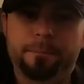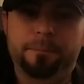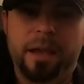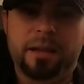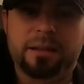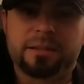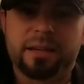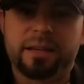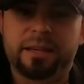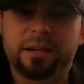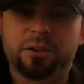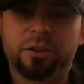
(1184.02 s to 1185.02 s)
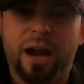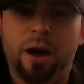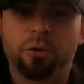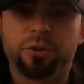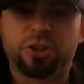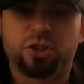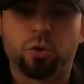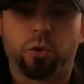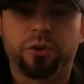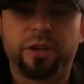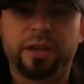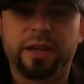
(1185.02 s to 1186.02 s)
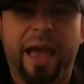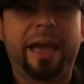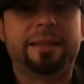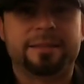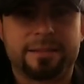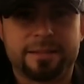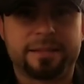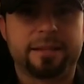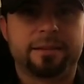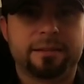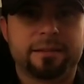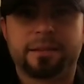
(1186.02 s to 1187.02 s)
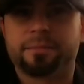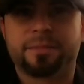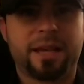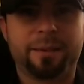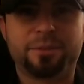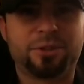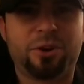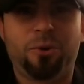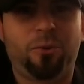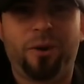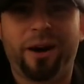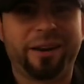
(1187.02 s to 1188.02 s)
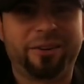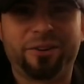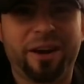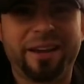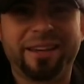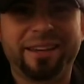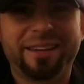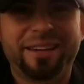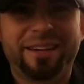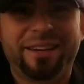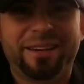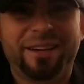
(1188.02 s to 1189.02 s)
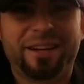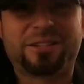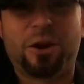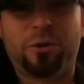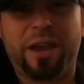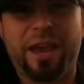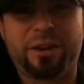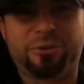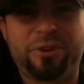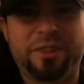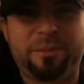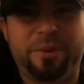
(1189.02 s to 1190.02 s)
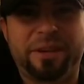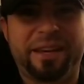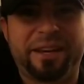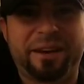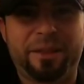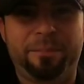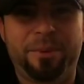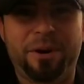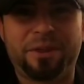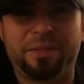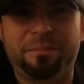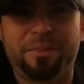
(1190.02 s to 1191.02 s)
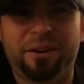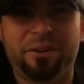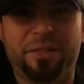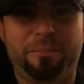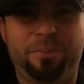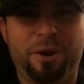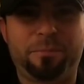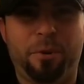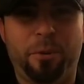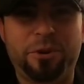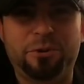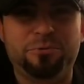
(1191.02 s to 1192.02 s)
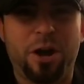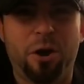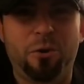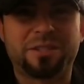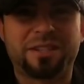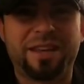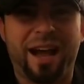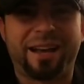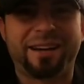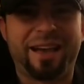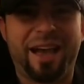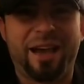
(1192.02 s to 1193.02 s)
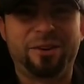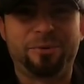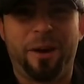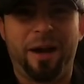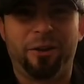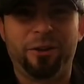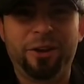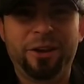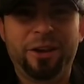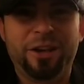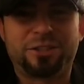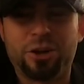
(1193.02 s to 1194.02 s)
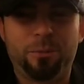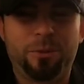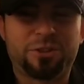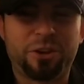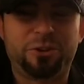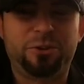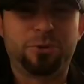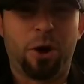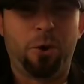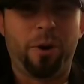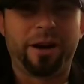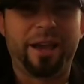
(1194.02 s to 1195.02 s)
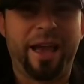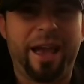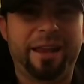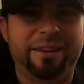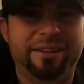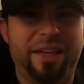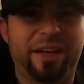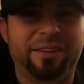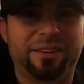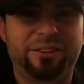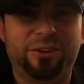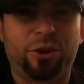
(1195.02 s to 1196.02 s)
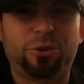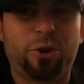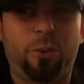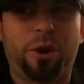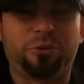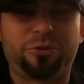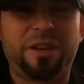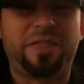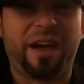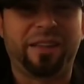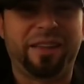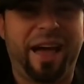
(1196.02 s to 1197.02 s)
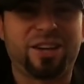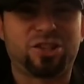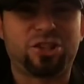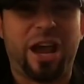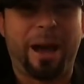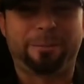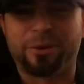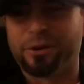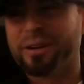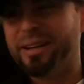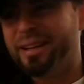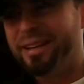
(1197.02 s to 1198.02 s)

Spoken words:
man, to hear how the story ends, sometimes you don't want it, right? It's okay to read the beginning of the book, the middle of the book, but when you know it's not going to end well, it's almost like you don't want to end that, you know, you don't want to read that last chapter.